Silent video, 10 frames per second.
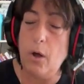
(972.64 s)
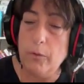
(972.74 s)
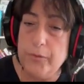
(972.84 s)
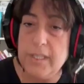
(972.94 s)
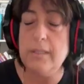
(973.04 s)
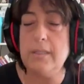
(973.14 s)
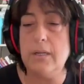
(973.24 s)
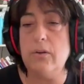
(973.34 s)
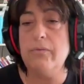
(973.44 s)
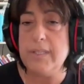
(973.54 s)
often the
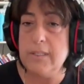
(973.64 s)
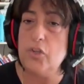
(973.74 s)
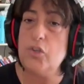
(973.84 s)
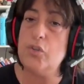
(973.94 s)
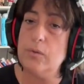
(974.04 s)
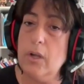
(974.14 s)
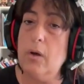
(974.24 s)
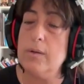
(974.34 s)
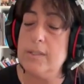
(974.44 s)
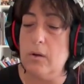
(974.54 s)
conversation
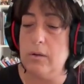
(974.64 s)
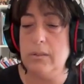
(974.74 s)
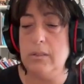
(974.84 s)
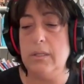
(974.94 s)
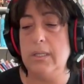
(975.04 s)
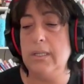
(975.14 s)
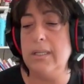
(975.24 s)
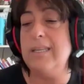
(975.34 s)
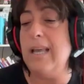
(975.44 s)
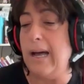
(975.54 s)
goes on
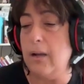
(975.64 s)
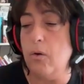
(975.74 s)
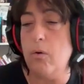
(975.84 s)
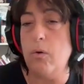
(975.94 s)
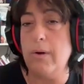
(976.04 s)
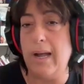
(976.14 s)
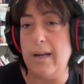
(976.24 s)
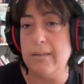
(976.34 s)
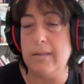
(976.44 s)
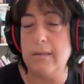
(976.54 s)
Chialo or
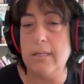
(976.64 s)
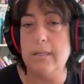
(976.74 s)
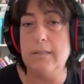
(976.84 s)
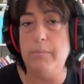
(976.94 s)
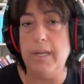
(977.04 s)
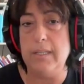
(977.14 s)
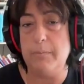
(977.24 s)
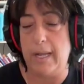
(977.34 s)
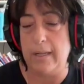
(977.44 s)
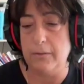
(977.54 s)
other debate
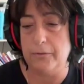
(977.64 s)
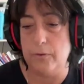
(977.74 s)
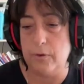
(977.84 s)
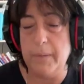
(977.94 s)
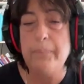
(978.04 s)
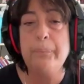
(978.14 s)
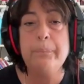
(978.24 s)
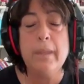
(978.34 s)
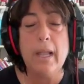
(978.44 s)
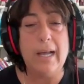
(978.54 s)
platform.
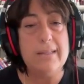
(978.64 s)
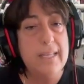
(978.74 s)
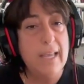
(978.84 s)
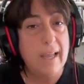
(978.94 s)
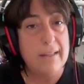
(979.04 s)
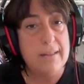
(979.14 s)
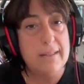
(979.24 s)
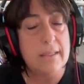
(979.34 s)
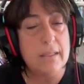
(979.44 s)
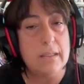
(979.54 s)
At the
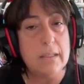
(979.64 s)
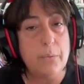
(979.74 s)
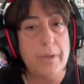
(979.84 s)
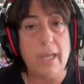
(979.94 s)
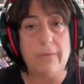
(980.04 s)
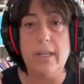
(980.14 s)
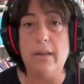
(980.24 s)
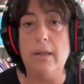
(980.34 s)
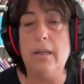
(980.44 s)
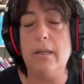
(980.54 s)
end, we have
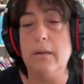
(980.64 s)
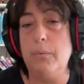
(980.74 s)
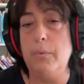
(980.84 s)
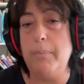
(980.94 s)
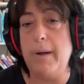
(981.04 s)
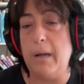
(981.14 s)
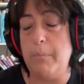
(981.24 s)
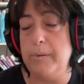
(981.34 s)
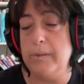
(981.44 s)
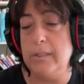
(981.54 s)
the wrap
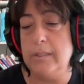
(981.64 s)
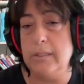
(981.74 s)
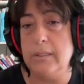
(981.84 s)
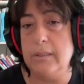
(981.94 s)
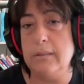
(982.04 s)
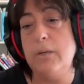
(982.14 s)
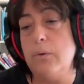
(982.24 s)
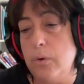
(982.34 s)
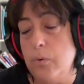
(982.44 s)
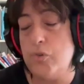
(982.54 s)
up, the
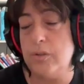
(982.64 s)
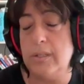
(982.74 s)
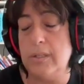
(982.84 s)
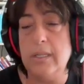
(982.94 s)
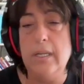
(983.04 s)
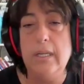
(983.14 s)
conclusion